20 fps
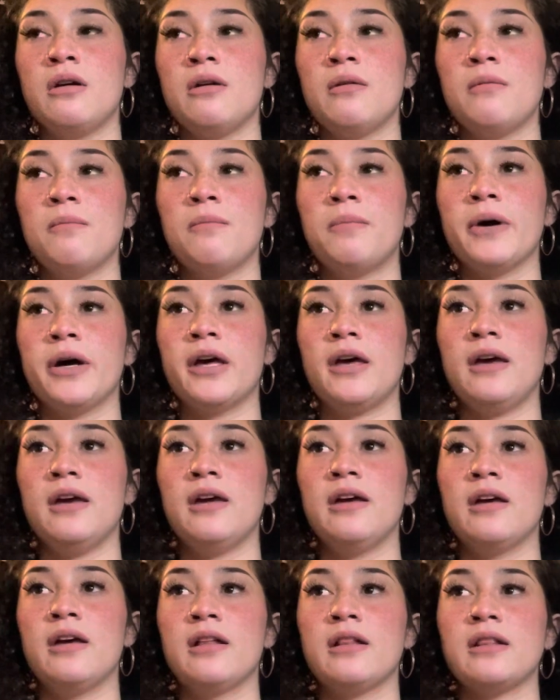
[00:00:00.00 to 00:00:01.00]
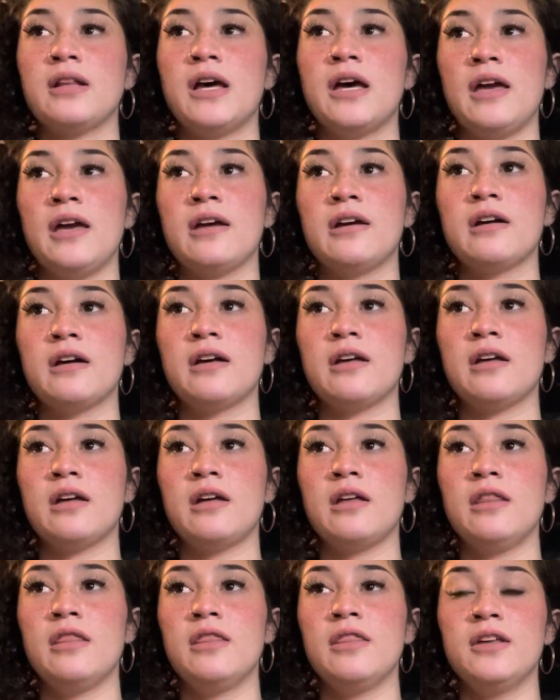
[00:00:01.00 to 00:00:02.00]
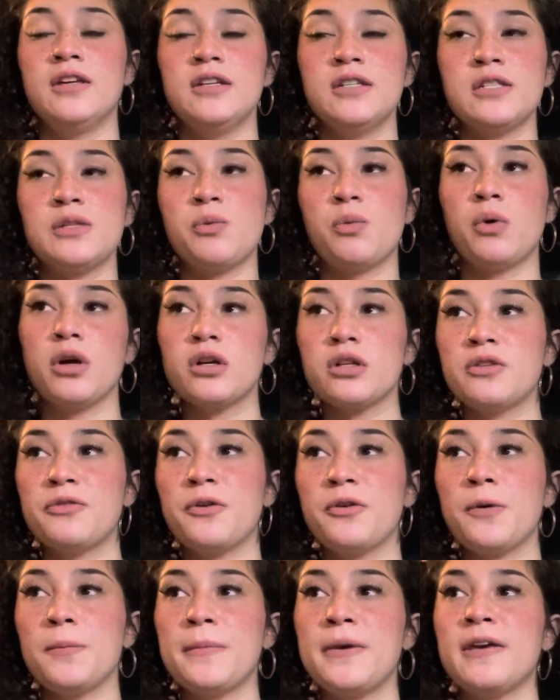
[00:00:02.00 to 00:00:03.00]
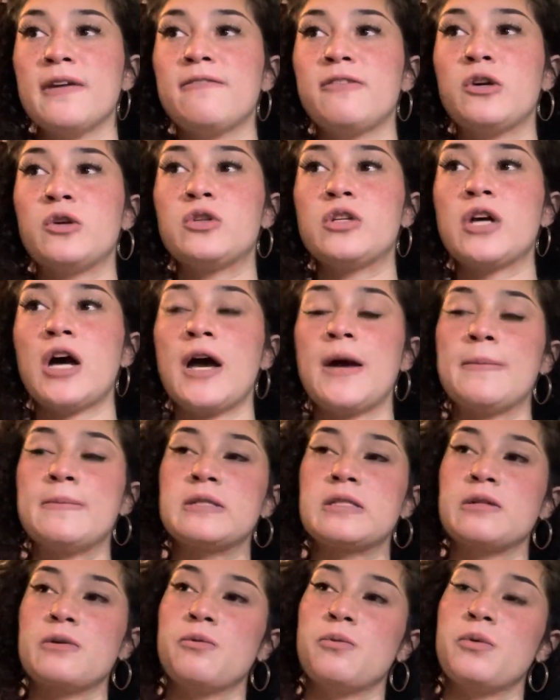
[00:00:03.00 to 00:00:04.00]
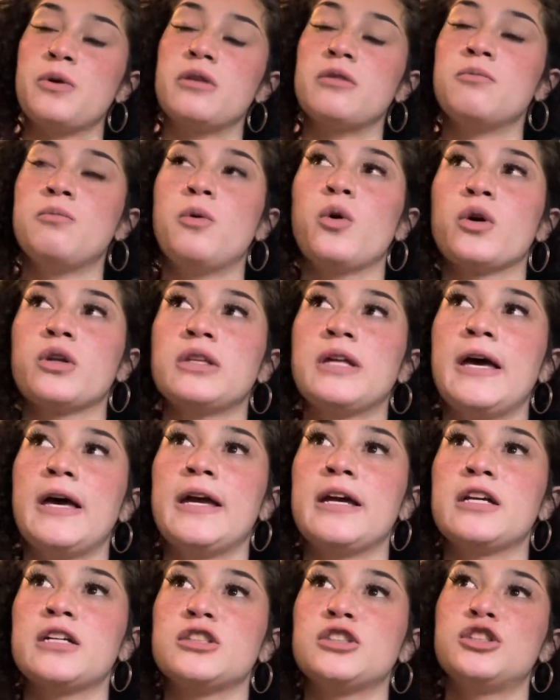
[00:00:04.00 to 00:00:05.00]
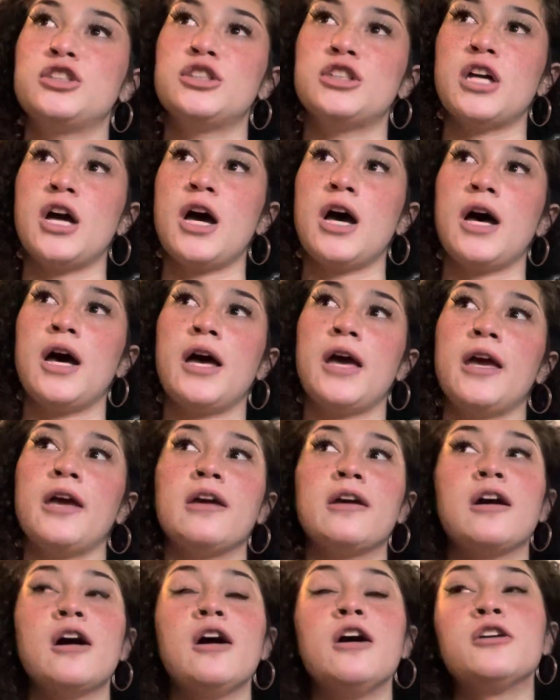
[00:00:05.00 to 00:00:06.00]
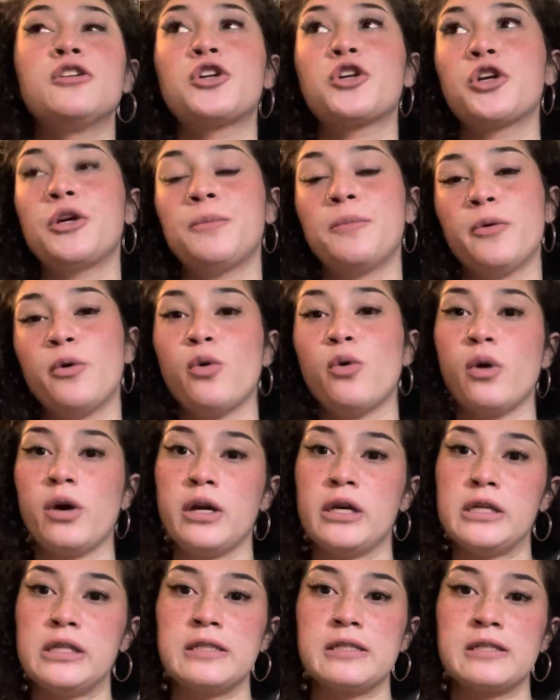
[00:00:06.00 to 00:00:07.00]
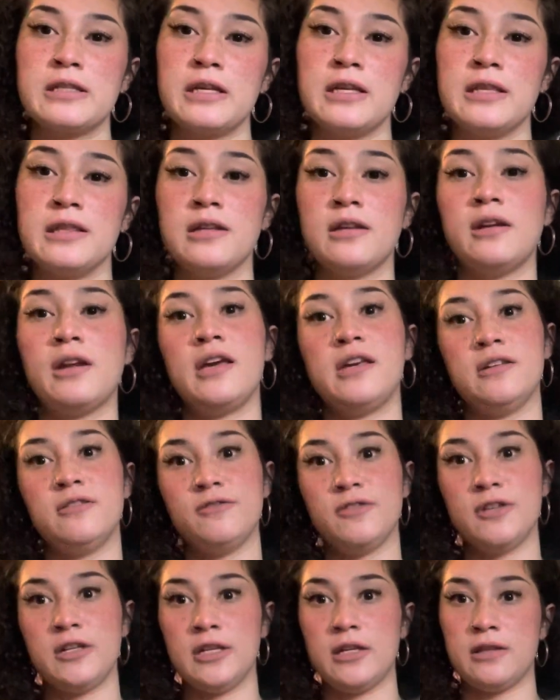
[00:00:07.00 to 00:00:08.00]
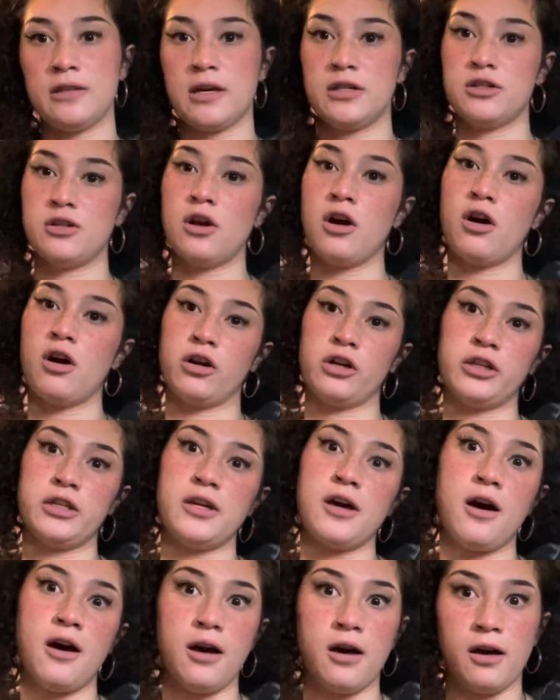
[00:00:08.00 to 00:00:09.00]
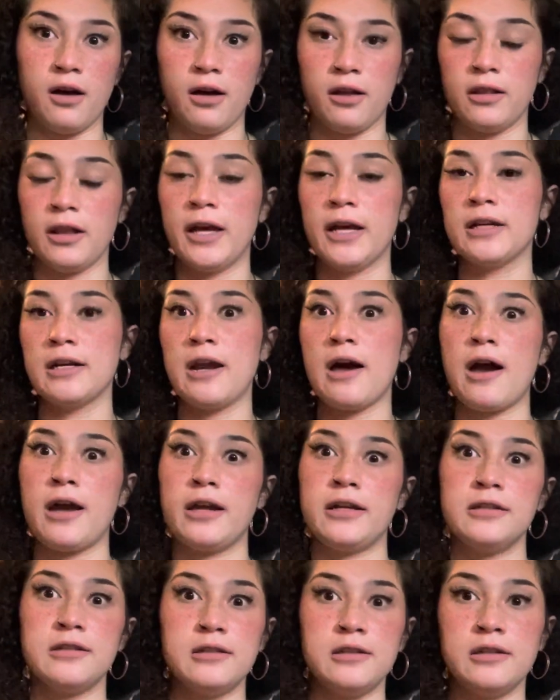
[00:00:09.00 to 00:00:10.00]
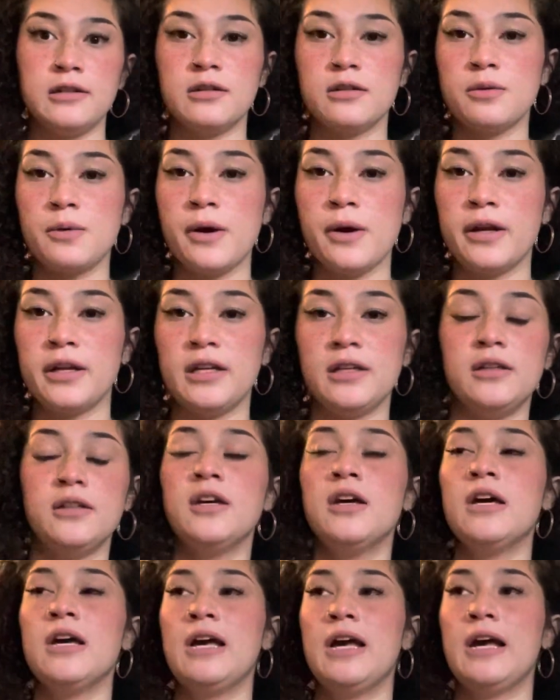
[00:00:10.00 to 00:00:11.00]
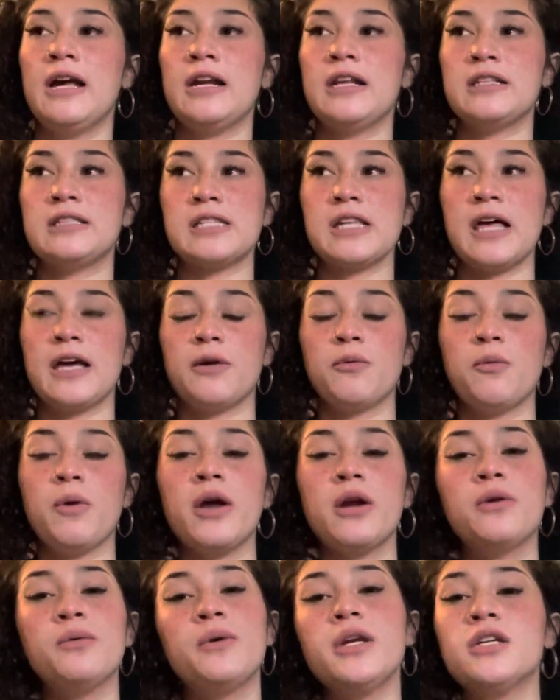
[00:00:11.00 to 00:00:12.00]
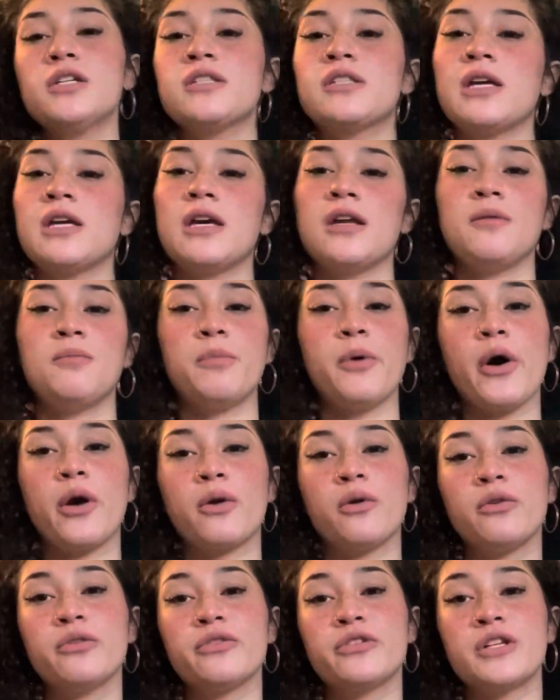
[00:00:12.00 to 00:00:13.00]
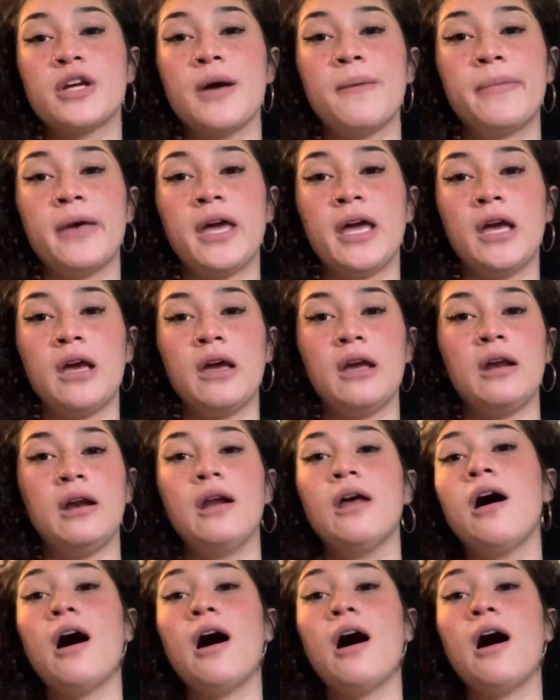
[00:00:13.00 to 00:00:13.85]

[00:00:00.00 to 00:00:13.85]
but like this worked for me a few times with more like shy country boys in the Navy that are young, like 19, 20, and it's like, why don't we just get a bottle of champagne,